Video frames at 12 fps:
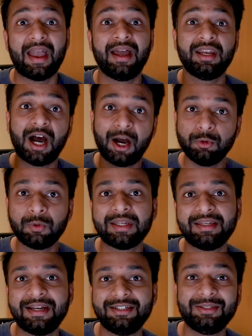and how you
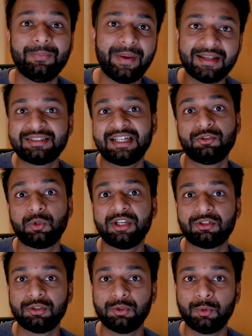can get the best
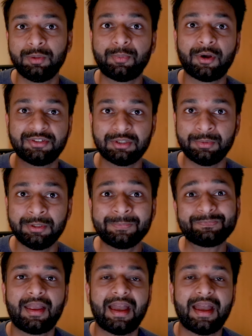education loan possible.